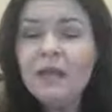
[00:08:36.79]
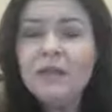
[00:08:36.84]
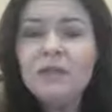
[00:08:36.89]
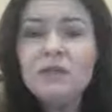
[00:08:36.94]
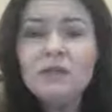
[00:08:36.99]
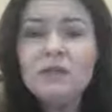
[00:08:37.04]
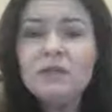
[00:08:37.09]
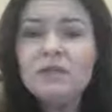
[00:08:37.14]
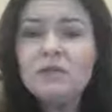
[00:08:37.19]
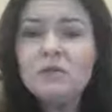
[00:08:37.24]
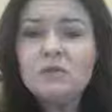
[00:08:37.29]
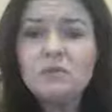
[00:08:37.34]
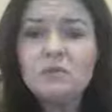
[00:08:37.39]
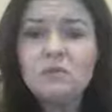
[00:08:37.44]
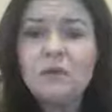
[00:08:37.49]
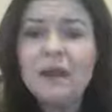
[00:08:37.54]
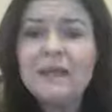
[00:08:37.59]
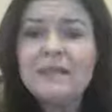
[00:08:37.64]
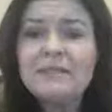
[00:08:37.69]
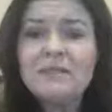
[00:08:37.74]
And you can
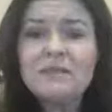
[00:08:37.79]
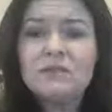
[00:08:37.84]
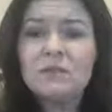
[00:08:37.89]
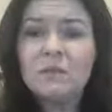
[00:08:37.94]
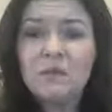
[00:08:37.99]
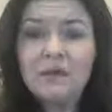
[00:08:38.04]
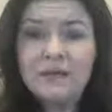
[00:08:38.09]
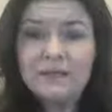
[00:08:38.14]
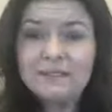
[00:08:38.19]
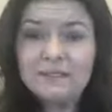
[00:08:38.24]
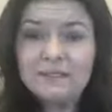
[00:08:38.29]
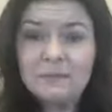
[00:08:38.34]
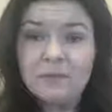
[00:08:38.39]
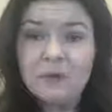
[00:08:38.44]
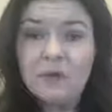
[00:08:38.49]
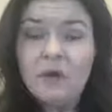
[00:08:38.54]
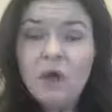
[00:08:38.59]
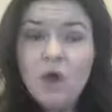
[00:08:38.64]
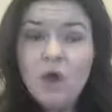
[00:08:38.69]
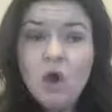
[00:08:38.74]
just write stories
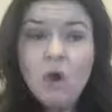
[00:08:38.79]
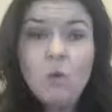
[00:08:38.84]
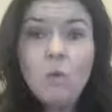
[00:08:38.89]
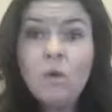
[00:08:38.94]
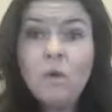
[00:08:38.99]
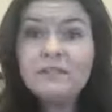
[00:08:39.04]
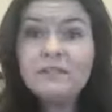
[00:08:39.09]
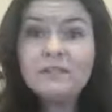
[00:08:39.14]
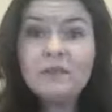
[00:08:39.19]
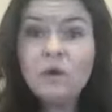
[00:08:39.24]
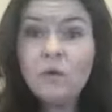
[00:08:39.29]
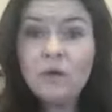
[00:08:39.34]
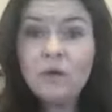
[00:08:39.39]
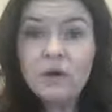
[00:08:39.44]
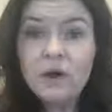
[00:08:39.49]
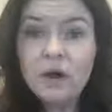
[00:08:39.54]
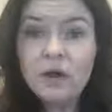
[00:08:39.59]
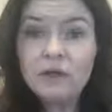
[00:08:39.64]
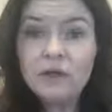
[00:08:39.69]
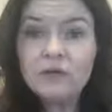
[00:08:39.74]
about what's
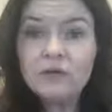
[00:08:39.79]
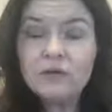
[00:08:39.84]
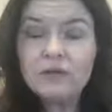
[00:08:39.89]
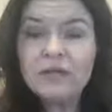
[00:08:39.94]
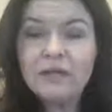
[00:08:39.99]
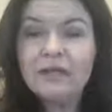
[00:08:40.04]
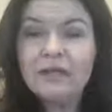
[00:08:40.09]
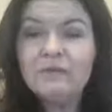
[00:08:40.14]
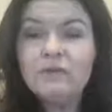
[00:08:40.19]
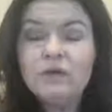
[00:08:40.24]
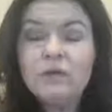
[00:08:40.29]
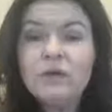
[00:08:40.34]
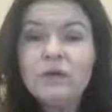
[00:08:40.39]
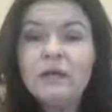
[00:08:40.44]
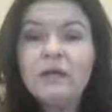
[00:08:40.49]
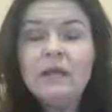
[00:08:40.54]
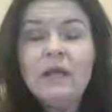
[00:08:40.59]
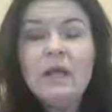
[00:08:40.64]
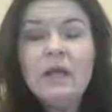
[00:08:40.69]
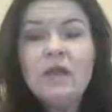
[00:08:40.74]
going on in your life. You can,